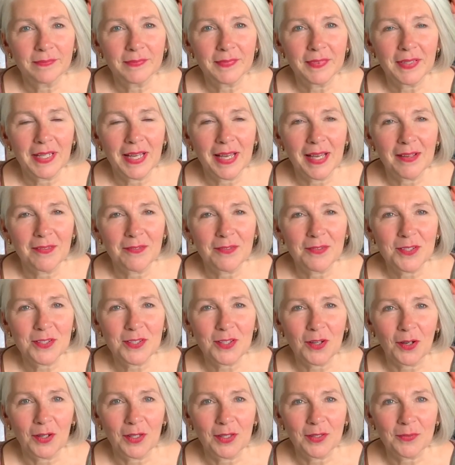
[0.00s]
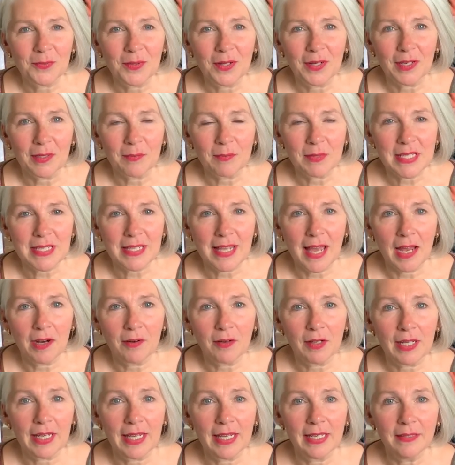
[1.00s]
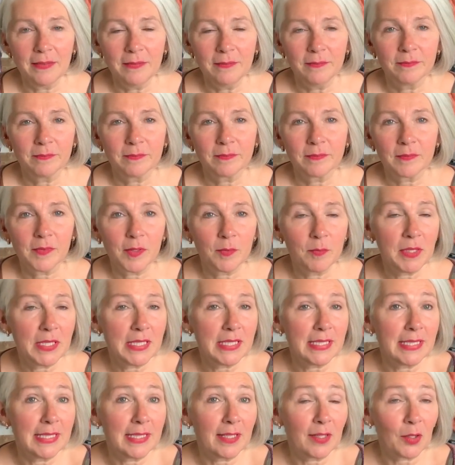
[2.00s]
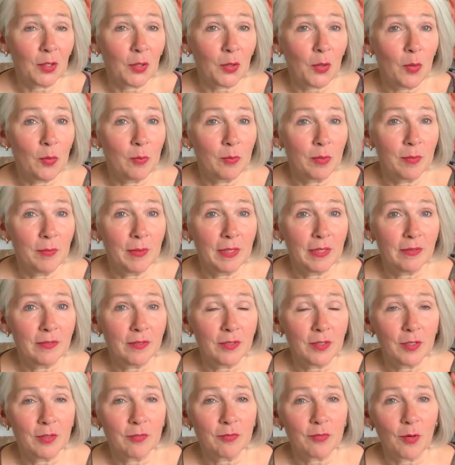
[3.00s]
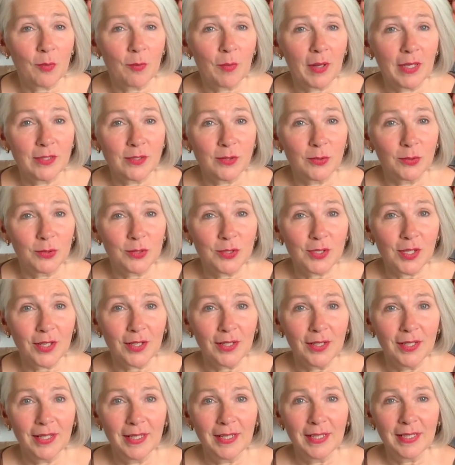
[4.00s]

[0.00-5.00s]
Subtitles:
I've started wearing mascara again. Immediately got a compliment from my daughter.